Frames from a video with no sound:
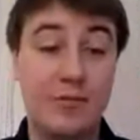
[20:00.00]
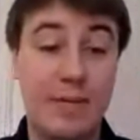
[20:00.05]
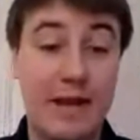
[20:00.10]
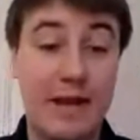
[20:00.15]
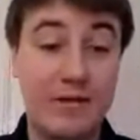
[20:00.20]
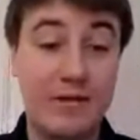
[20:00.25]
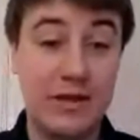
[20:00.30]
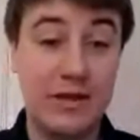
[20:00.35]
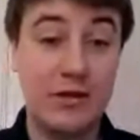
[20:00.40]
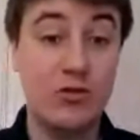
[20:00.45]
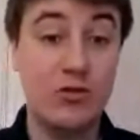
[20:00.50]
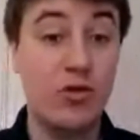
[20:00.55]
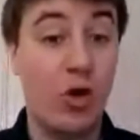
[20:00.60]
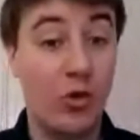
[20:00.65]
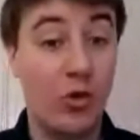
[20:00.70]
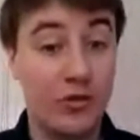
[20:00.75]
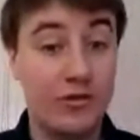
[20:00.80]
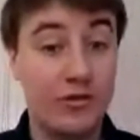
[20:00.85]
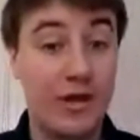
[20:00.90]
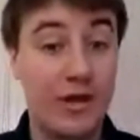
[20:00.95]
to the basket,
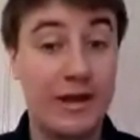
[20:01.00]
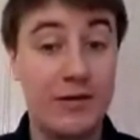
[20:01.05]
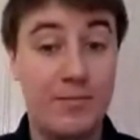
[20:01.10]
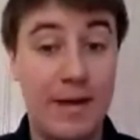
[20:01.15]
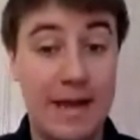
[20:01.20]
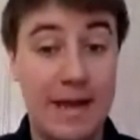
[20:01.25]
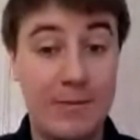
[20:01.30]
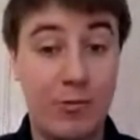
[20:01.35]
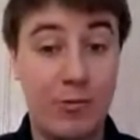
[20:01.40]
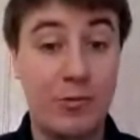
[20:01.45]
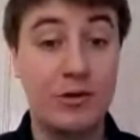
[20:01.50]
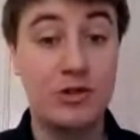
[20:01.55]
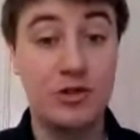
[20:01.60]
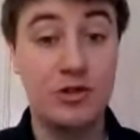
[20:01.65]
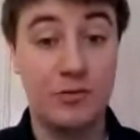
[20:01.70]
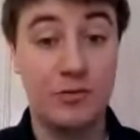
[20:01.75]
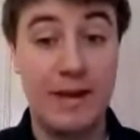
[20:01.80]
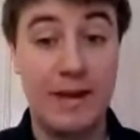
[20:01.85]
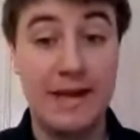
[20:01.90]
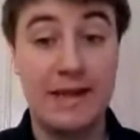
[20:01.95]
not the date of payment,
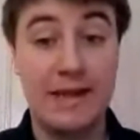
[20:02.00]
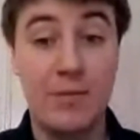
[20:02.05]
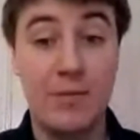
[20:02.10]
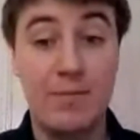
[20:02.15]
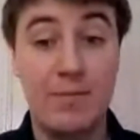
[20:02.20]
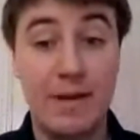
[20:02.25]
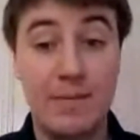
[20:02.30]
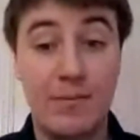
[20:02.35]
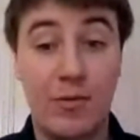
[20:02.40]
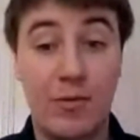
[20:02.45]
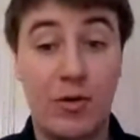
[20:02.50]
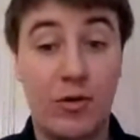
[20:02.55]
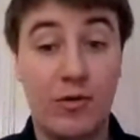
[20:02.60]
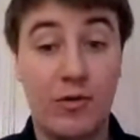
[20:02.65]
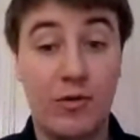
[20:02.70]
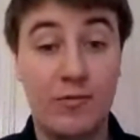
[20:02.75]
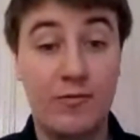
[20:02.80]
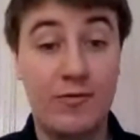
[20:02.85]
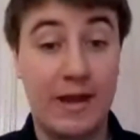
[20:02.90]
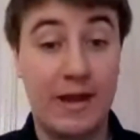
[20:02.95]
which should make it a bit
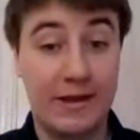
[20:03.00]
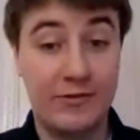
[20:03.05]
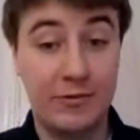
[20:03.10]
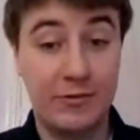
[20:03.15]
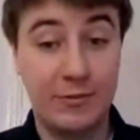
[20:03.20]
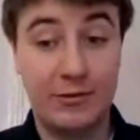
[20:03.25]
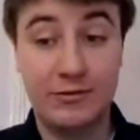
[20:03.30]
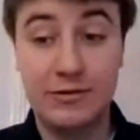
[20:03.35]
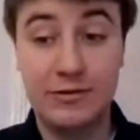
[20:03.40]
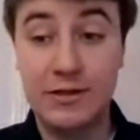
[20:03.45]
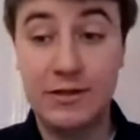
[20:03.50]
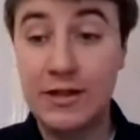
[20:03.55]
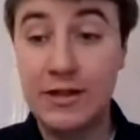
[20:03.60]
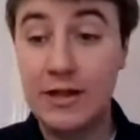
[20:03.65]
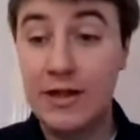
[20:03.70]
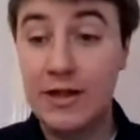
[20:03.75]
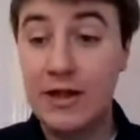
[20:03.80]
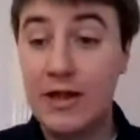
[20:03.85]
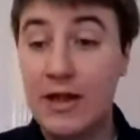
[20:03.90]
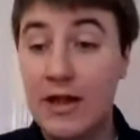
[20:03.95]
more flexible.
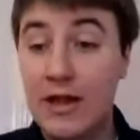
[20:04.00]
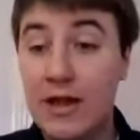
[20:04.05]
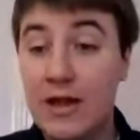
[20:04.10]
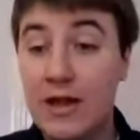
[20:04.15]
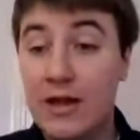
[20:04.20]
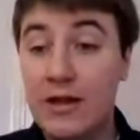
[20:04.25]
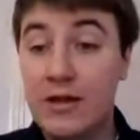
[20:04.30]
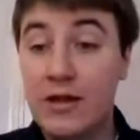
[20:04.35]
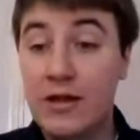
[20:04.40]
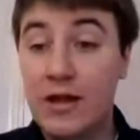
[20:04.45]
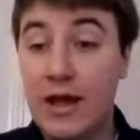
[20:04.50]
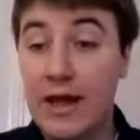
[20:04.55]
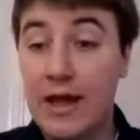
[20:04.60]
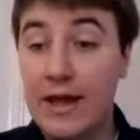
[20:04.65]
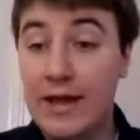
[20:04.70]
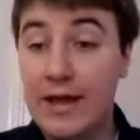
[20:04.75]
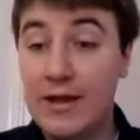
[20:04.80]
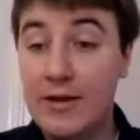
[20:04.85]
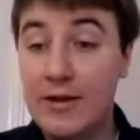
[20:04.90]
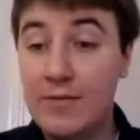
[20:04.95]

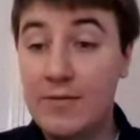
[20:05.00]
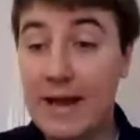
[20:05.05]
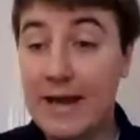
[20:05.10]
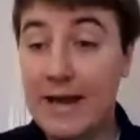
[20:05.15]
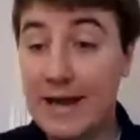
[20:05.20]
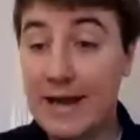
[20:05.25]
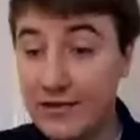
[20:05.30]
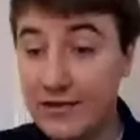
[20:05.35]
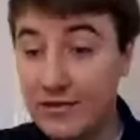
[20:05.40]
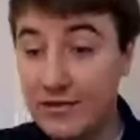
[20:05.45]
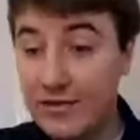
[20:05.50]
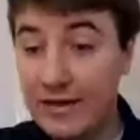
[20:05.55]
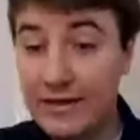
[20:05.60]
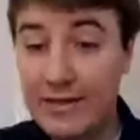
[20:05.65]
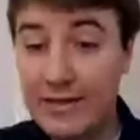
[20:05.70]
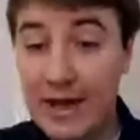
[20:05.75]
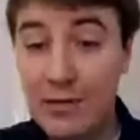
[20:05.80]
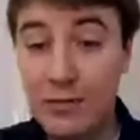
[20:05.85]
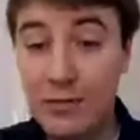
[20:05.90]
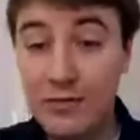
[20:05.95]
And I can see
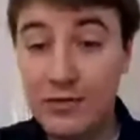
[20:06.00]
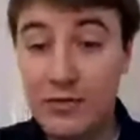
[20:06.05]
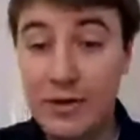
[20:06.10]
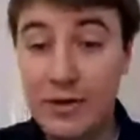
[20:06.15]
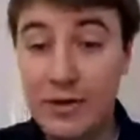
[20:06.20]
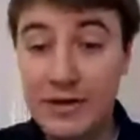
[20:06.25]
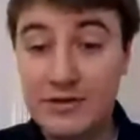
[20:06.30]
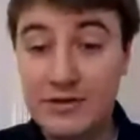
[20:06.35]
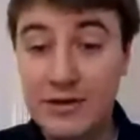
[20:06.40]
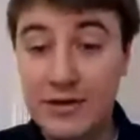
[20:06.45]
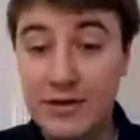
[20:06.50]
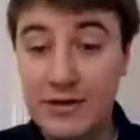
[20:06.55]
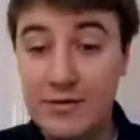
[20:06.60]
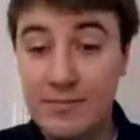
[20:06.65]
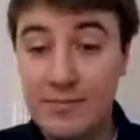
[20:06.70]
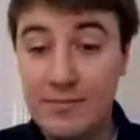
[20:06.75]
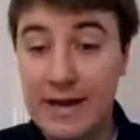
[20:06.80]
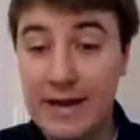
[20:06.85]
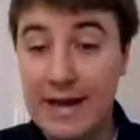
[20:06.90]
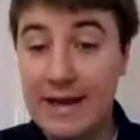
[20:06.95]
that was a
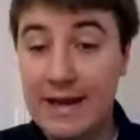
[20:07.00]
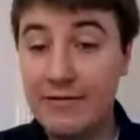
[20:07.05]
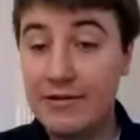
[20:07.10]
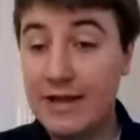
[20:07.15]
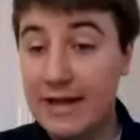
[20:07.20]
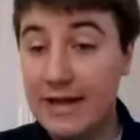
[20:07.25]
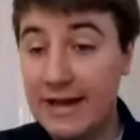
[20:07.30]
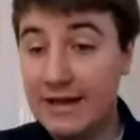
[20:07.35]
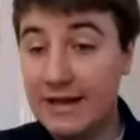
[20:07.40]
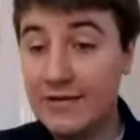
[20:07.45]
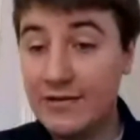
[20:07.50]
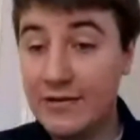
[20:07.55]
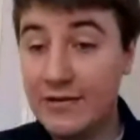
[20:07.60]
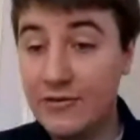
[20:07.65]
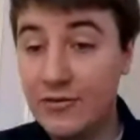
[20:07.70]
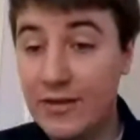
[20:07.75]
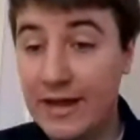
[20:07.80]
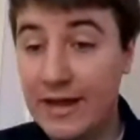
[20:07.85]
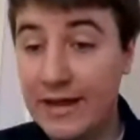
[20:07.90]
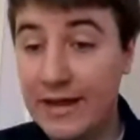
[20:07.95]
question by Harriet, and I can see
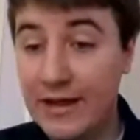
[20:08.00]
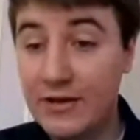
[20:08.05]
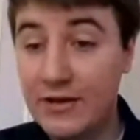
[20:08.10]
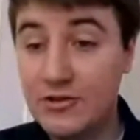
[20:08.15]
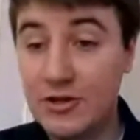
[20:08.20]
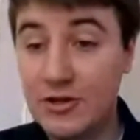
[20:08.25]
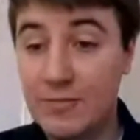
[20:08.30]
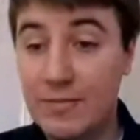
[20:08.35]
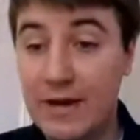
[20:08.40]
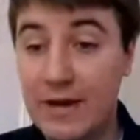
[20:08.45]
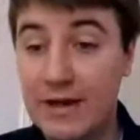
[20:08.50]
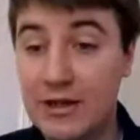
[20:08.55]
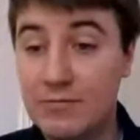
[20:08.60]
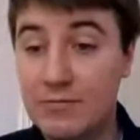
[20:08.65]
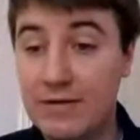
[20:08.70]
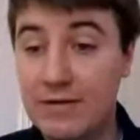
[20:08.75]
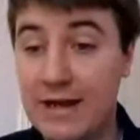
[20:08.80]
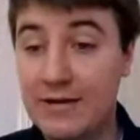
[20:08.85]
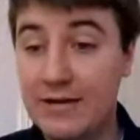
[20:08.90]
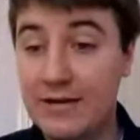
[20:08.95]
that John
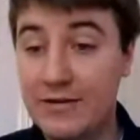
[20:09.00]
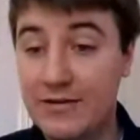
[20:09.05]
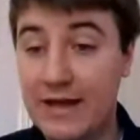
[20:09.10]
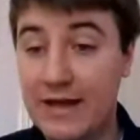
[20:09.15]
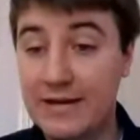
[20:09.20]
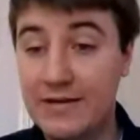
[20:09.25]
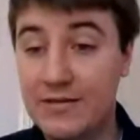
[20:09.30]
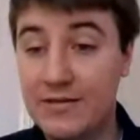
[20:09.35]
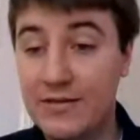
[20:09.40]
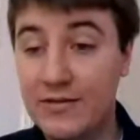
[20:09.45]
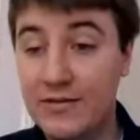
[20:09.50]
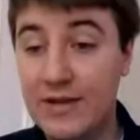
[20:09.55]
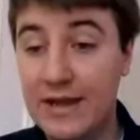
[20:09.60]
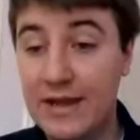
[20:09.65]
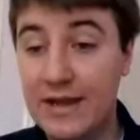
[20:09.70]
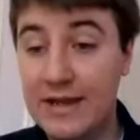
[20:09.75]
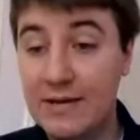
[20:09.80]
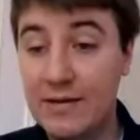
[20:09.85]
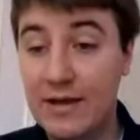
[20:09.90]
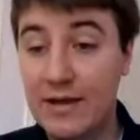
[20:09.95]
Barker Brown has asked
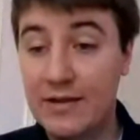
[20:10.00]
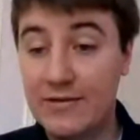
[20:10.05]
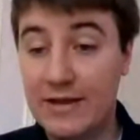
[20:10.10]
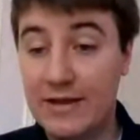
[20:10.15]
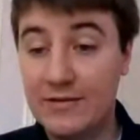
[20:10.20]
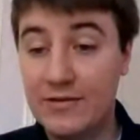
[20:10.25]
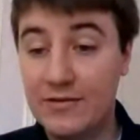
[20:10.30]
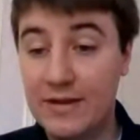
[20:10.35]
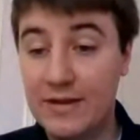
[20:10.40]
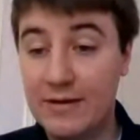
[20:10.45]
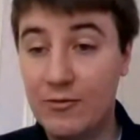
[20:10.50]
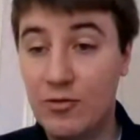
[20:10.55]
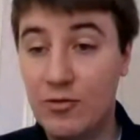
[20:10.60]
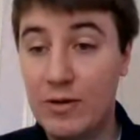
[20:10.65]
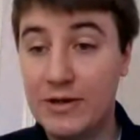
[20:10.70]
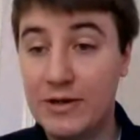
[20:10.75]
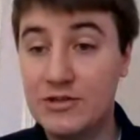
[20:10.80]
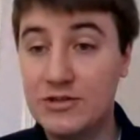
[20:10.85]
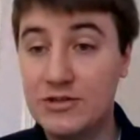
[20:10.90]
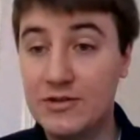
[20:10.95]
the same
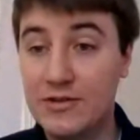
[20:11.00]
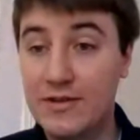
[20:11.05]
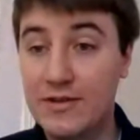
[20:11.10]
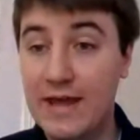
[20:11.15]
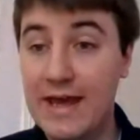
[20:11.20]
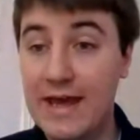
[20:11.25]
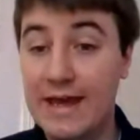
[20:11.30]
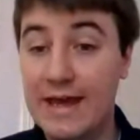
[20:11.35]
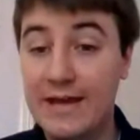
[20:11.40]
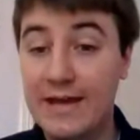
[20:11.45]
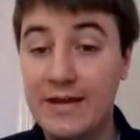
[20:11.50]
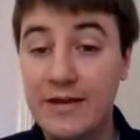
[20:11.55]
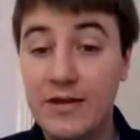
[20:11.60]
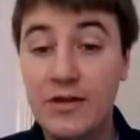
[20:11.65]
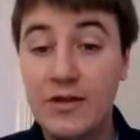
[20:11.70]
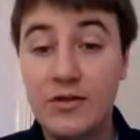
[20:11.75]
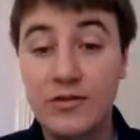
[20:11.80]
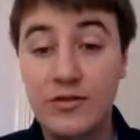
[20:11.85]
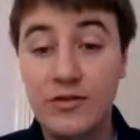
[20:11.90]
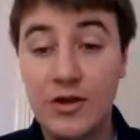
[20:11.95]
question there.
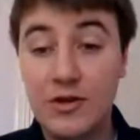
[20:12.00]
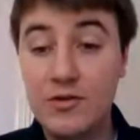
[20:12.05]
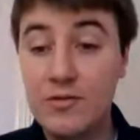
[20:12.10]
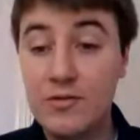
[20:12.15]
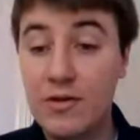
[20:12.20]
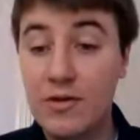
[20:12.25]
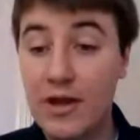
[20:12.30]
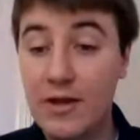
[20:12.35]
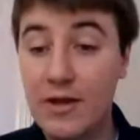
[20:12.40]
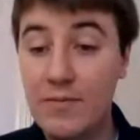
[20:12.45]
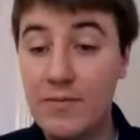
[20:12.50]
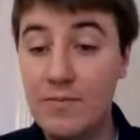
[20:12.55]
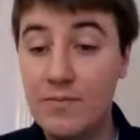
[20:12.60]
So